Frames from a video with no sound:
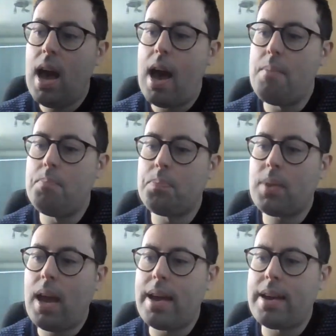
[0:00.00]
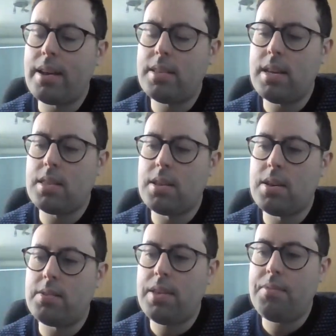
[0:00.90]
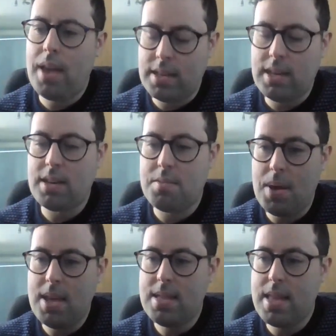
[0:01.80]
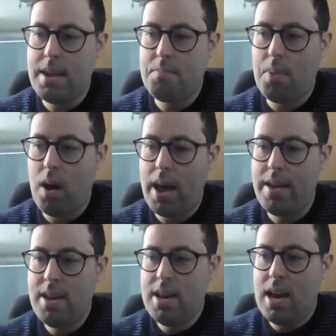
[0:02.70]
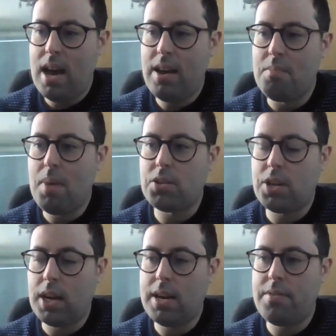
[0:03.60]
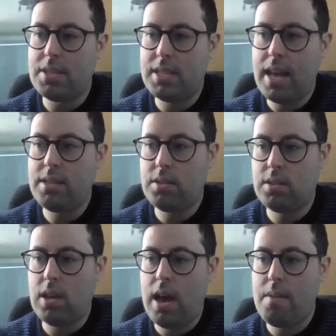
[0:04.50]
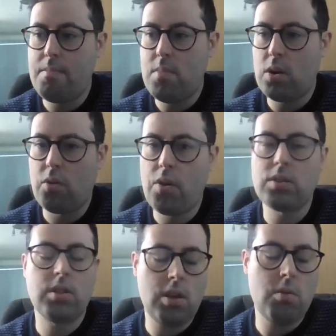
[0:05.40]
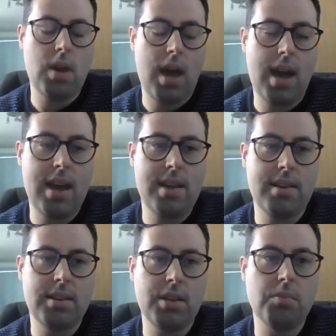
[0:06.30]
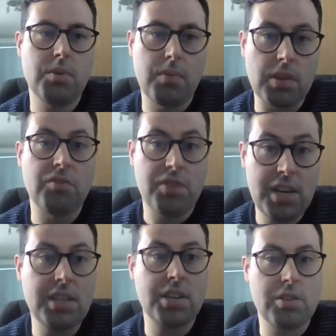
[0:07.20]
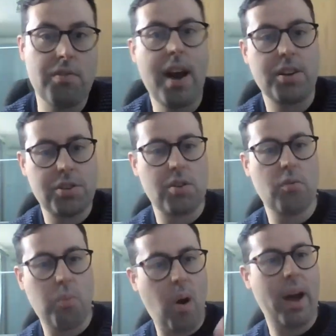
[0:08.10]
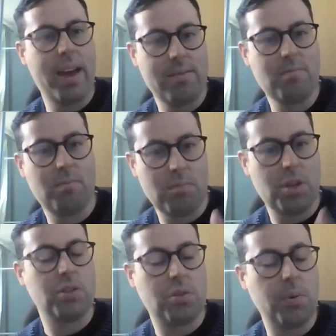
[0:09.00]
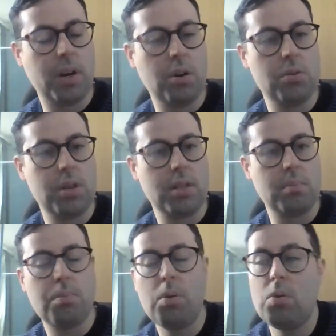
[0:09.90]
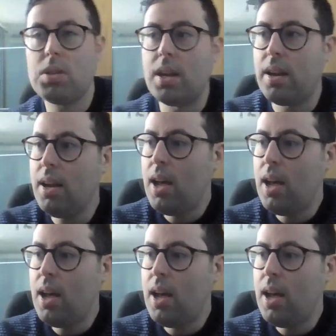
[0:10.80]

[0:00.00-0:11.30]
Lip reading: And I think that if that's underpinned then by a much clearer sense across the UK in terms of the strategic direction of why digital inclusion is important,